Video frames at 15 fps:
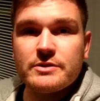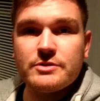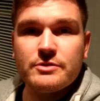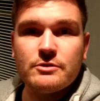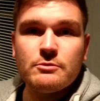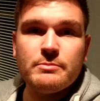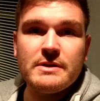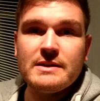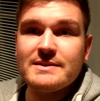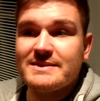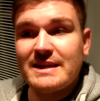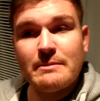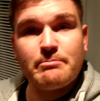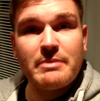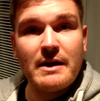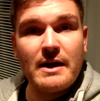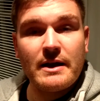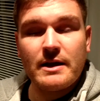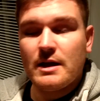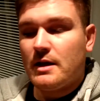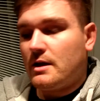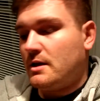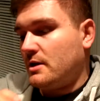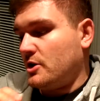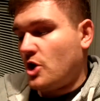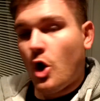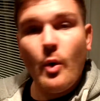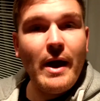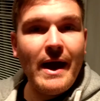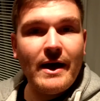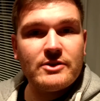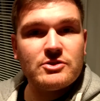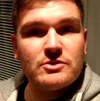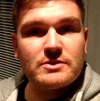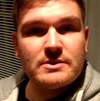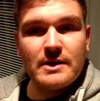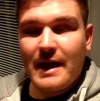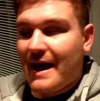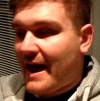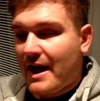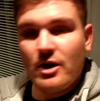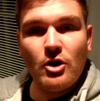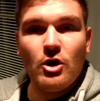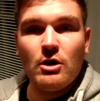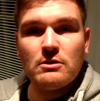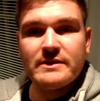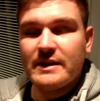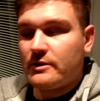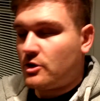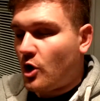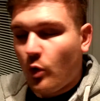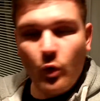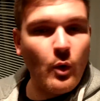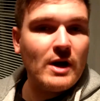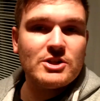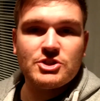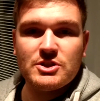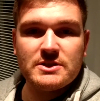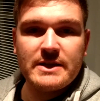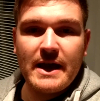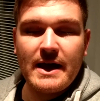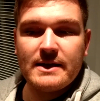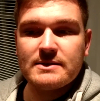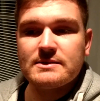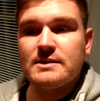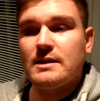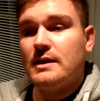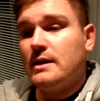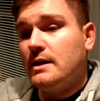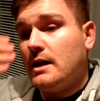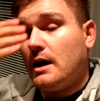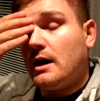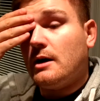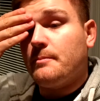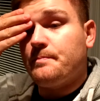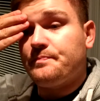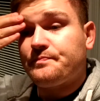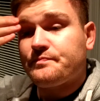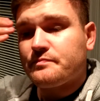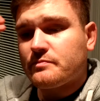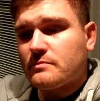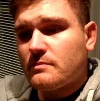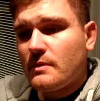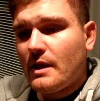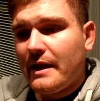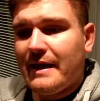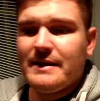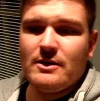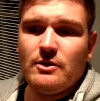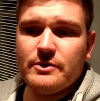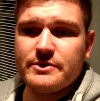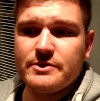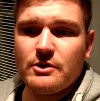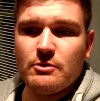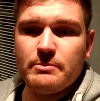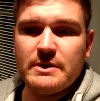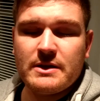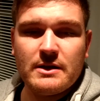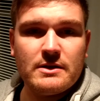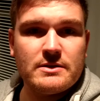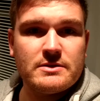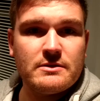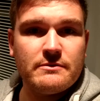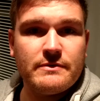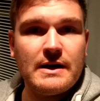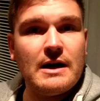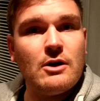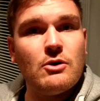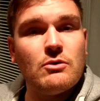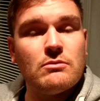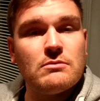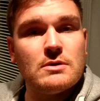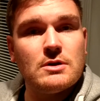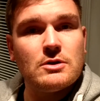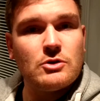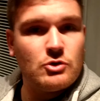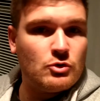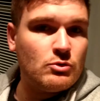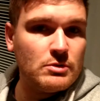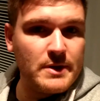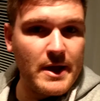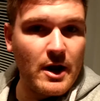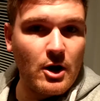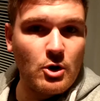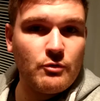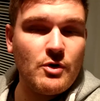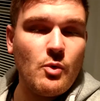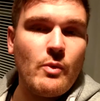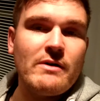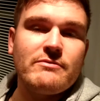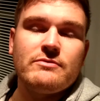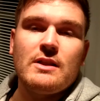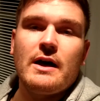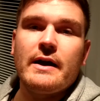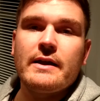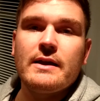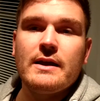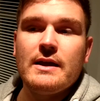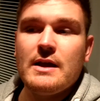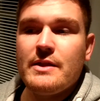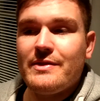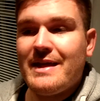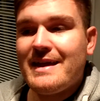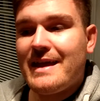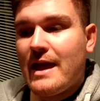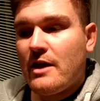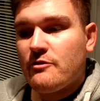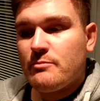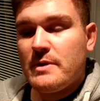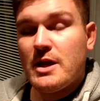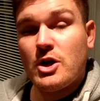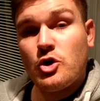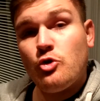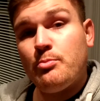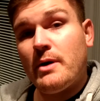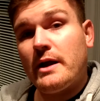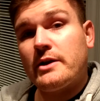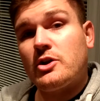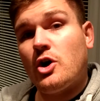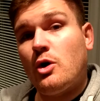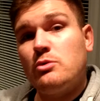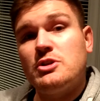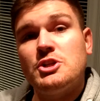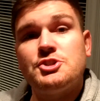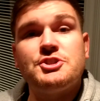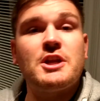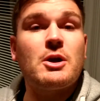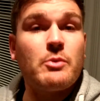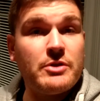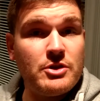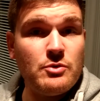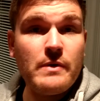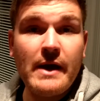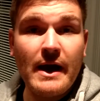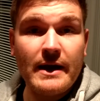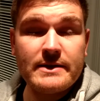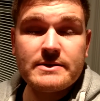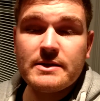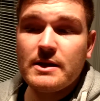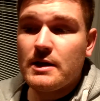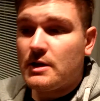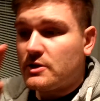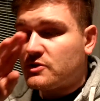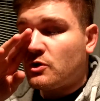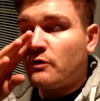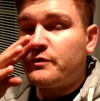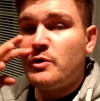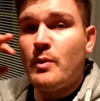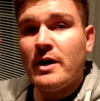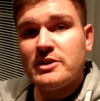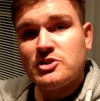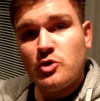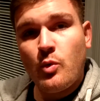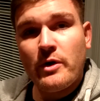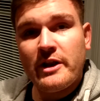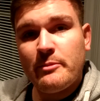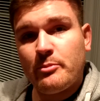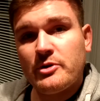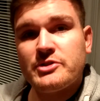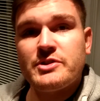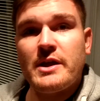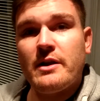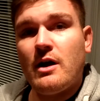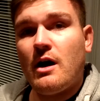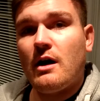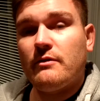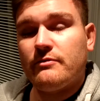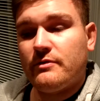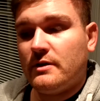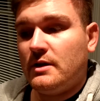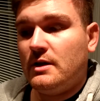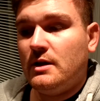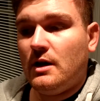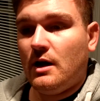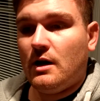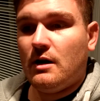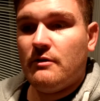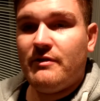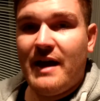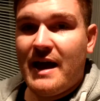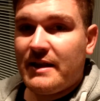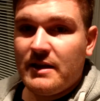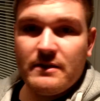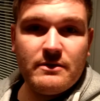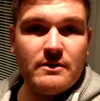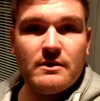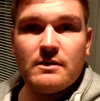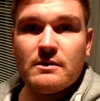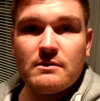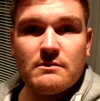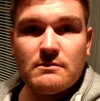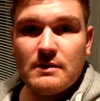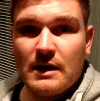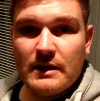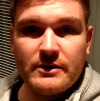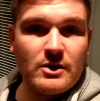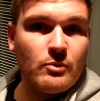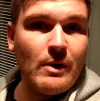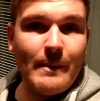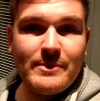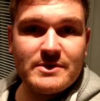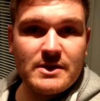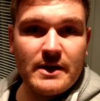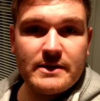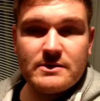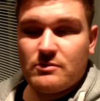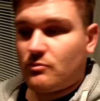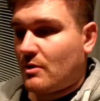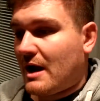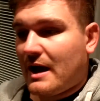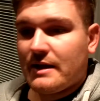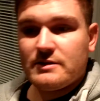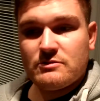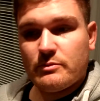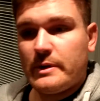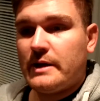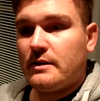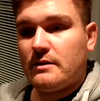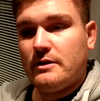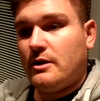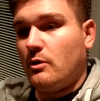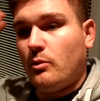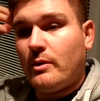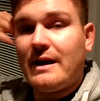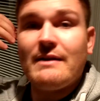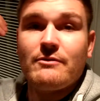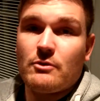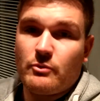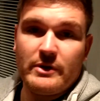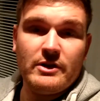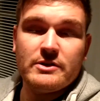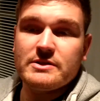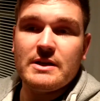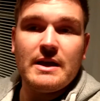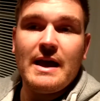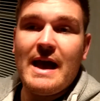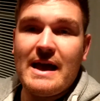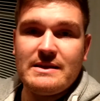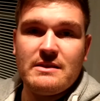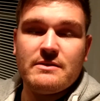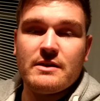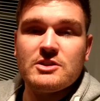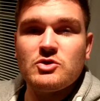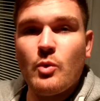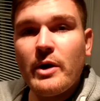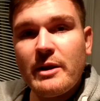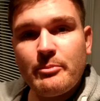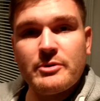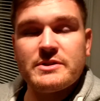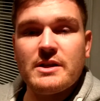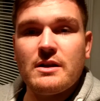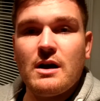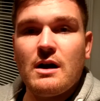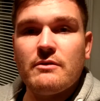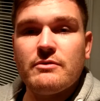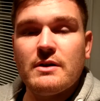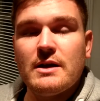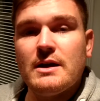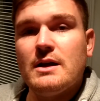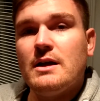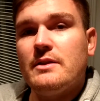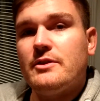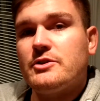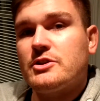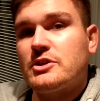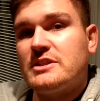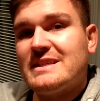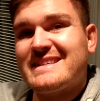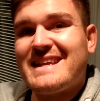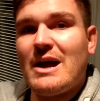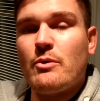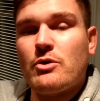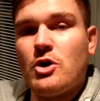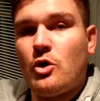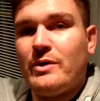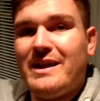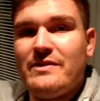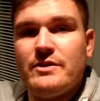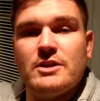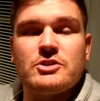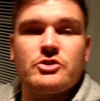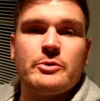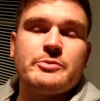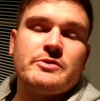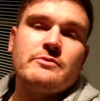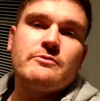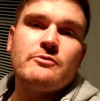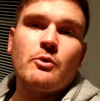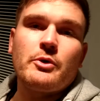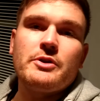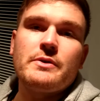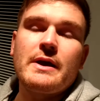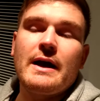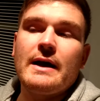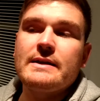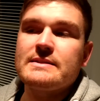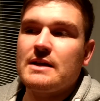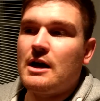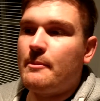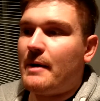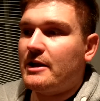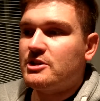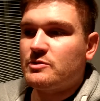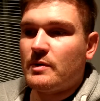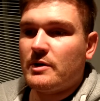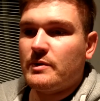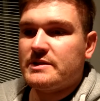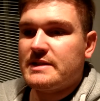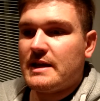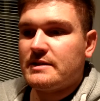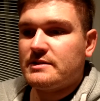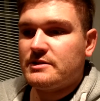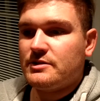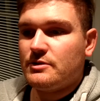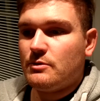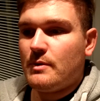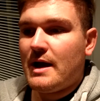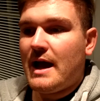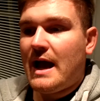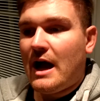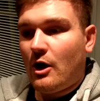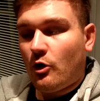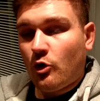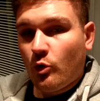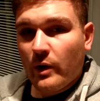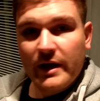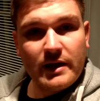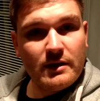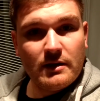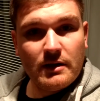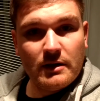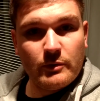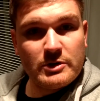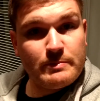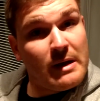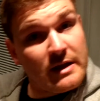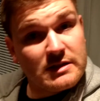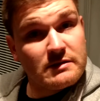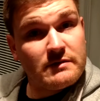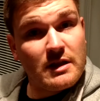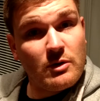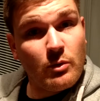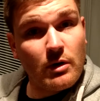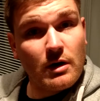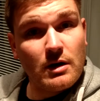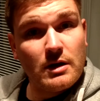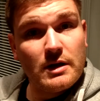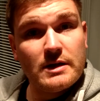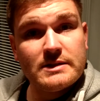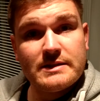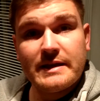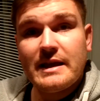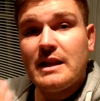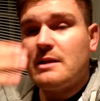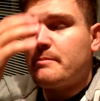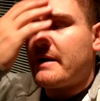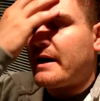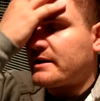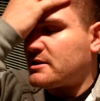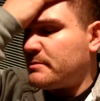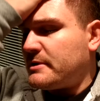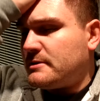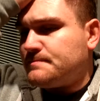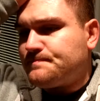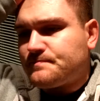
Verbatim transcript: to be sent back. No hassles at all, no questions asked. Um, and also, because of how cool they are over at Wetfly, they gave me a coupon code to share with you guys. So if you want 20% off of anything on their website, rods, re, you know, whatever, reels, anything, 20% off. There's a discount code in the description for you guys. Um, I just want to attest to how quick and responsive they were to getting back to me